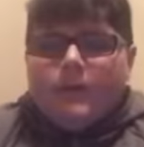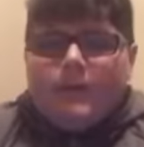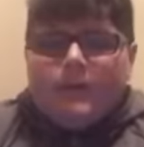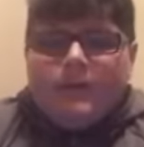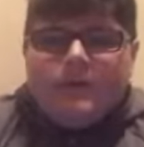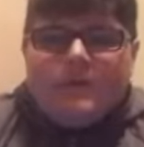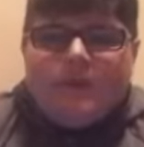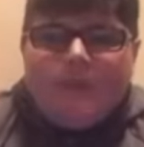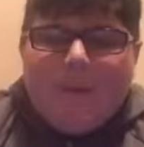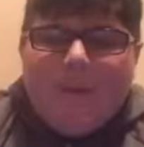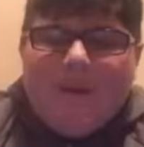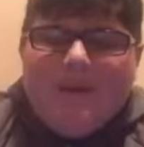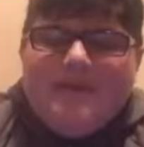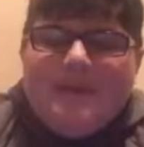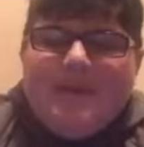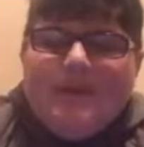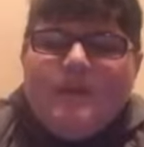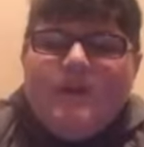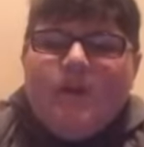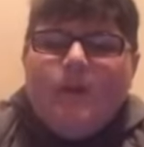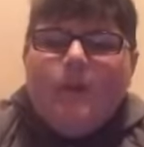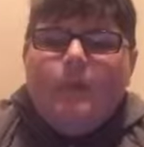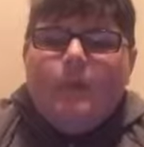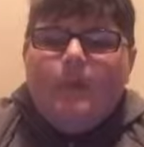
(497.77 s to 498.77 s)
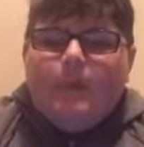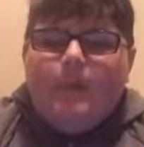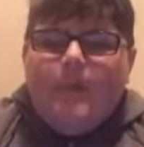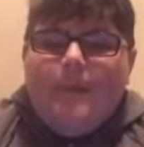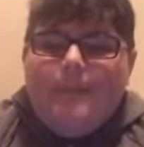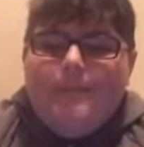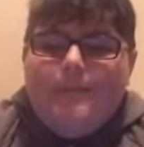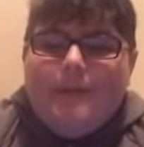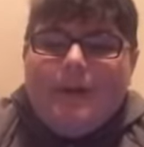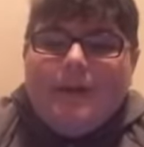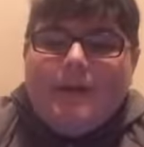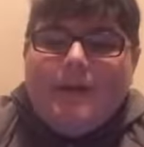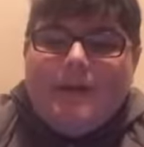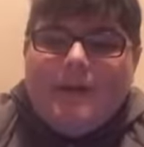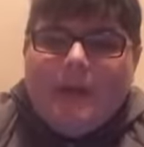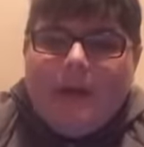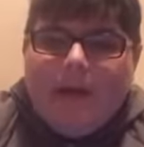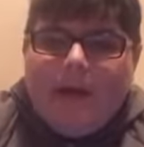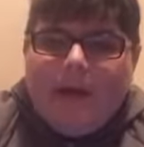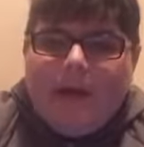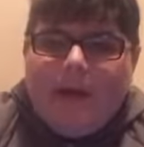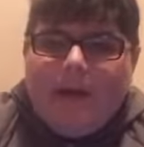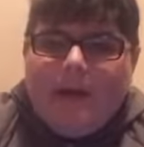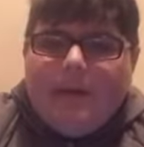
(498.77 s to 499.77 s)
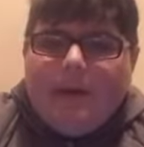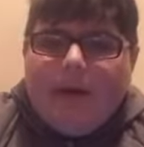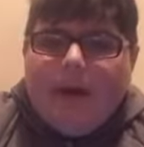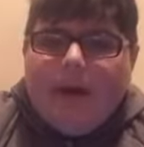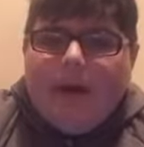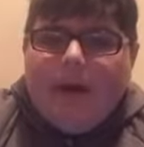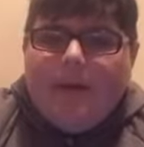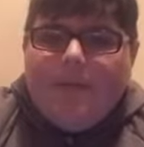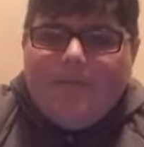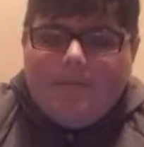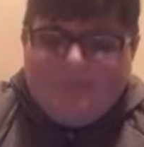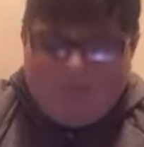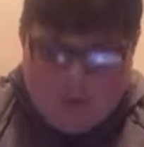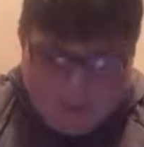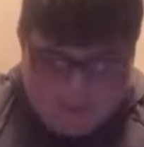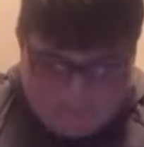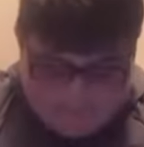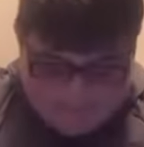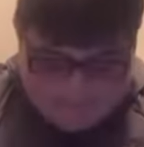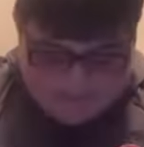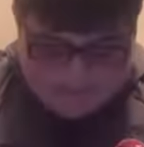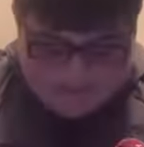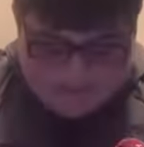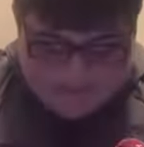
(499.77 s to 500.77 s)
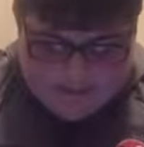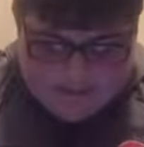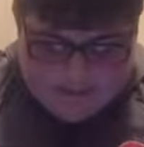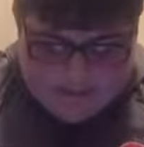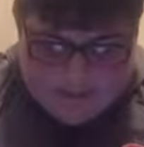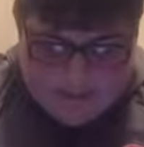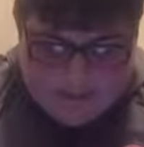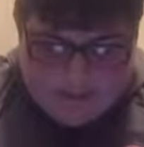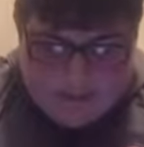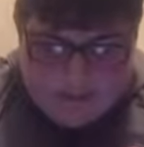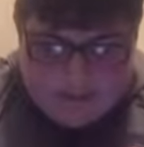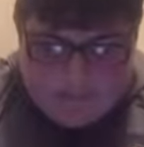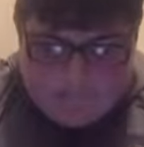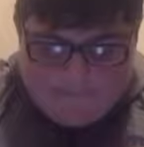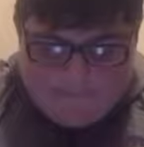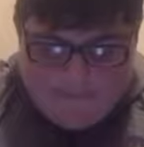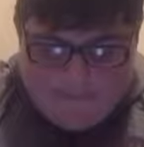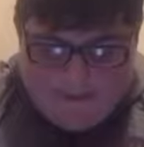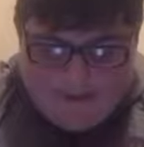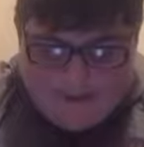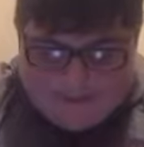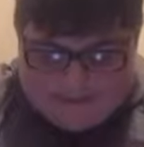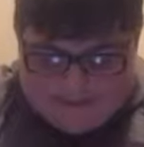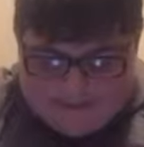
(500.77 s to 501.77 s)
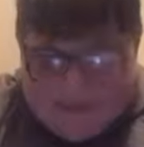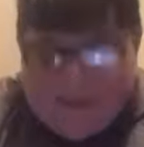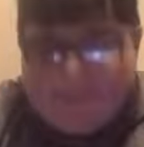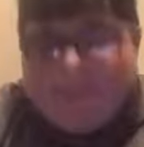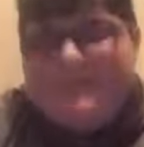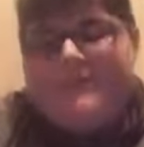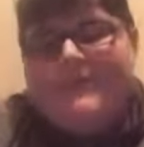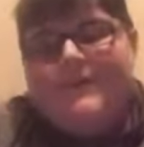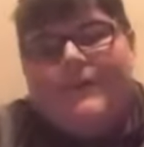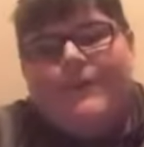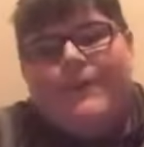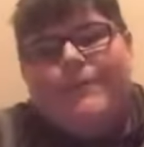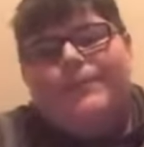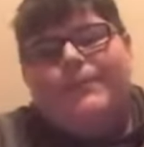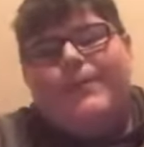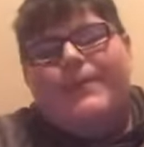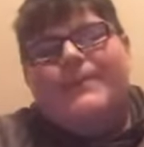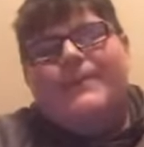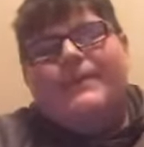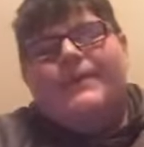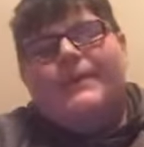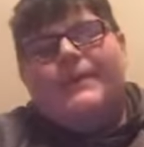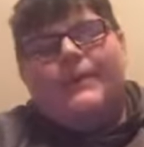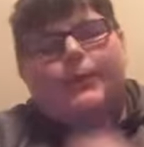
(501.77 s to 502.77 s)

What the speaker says: So when I said Tottenham, Man United, obviously they're in 7th in the Premier League,